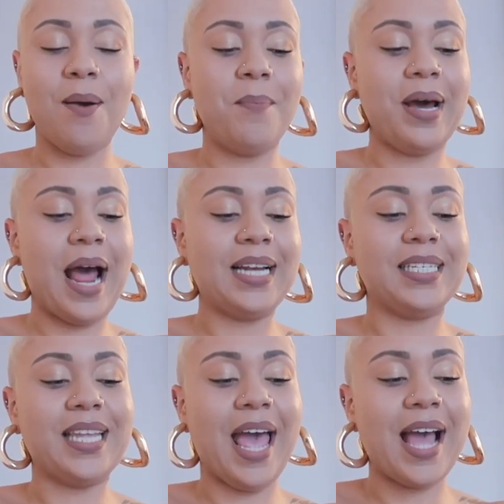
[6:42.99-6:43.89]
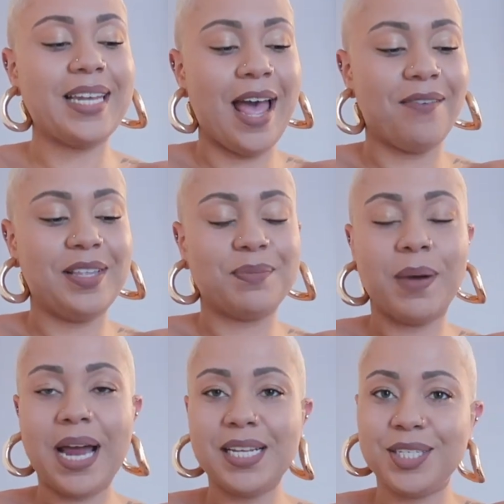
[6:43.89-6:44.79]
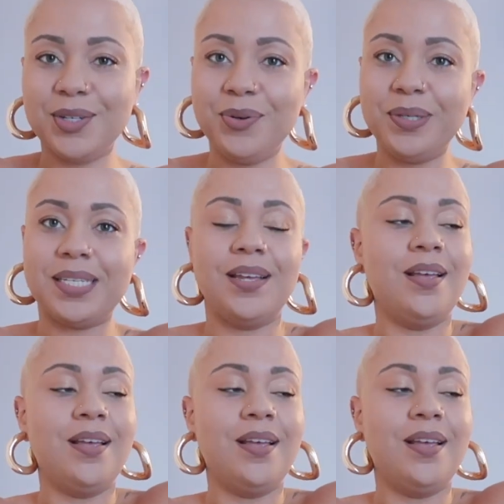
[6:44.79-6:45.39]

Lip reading: but I just had to have this bodysuit.